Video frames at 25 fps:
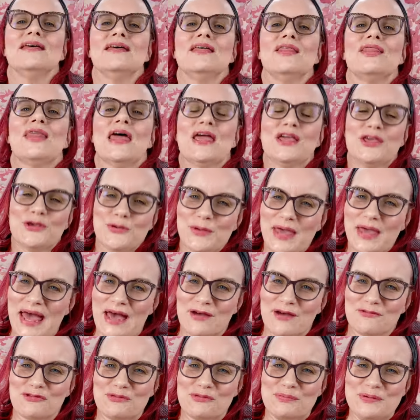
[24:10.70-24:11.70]
Thank you,
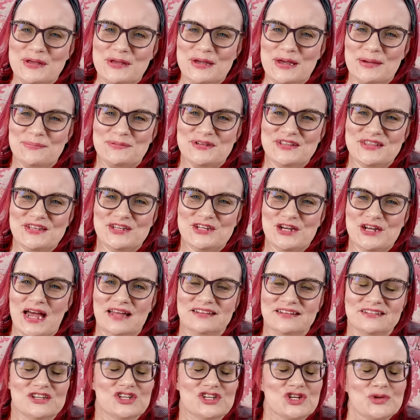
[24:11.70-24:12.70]
Cat, for being up to the
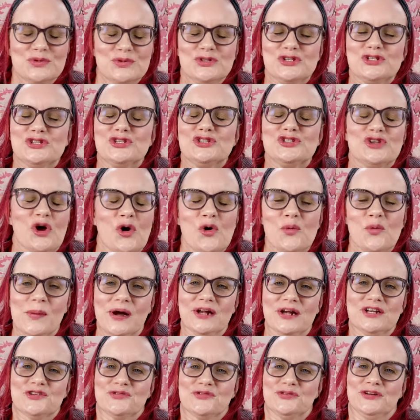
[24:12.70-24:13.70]
challenge. It was so
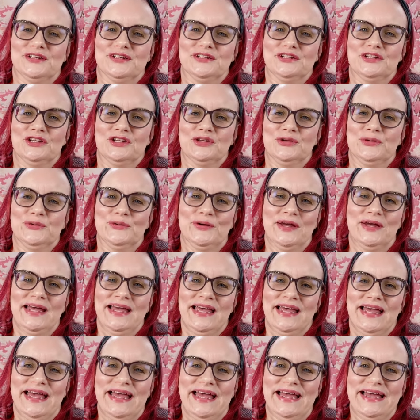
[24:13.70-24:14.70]
much fun to do.
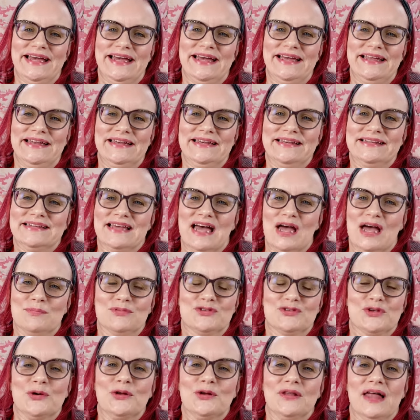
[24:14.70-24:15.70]
And I'm
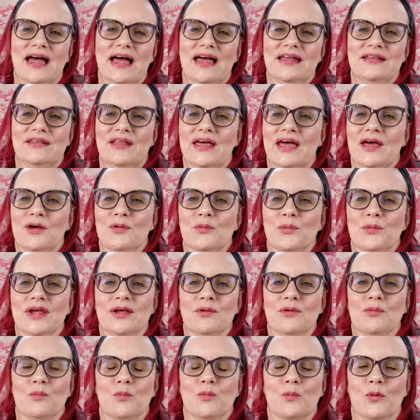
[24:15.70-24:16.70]
so glad that
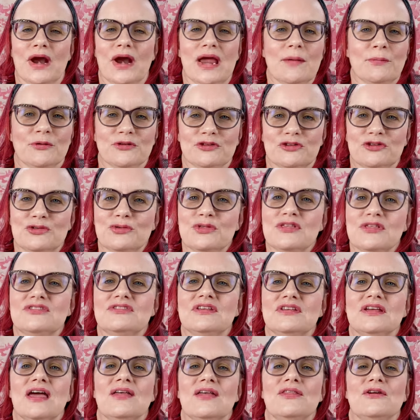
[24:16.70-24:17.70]
we were able to do this
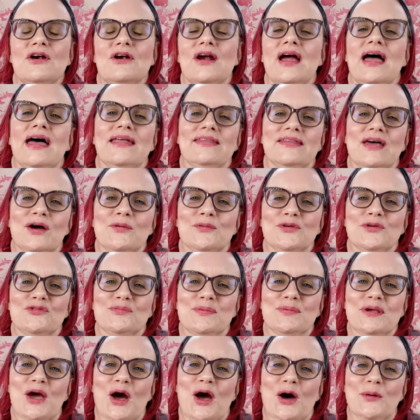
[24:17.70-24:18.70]
together and that
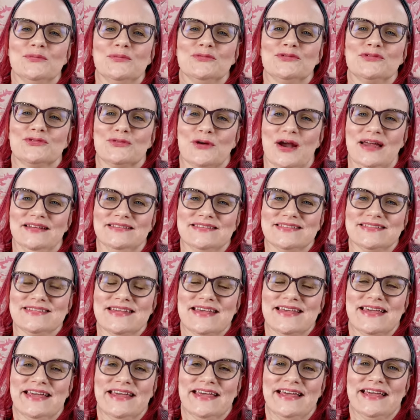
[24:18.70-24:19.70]
we've become
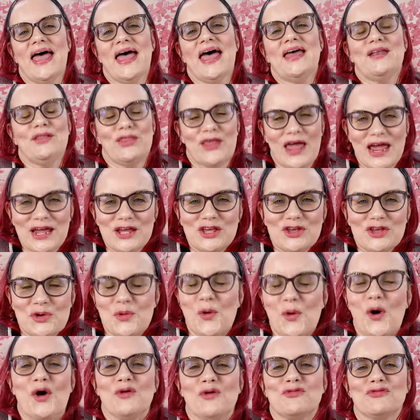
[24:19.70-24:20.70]
friends. And thank
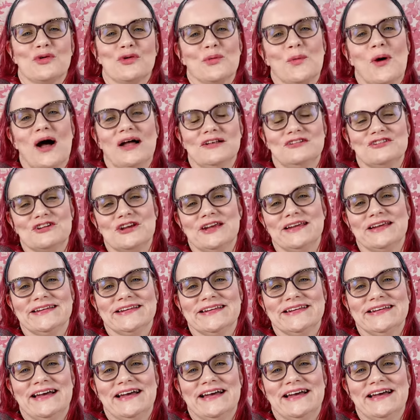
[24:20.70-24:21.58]
you all for watching.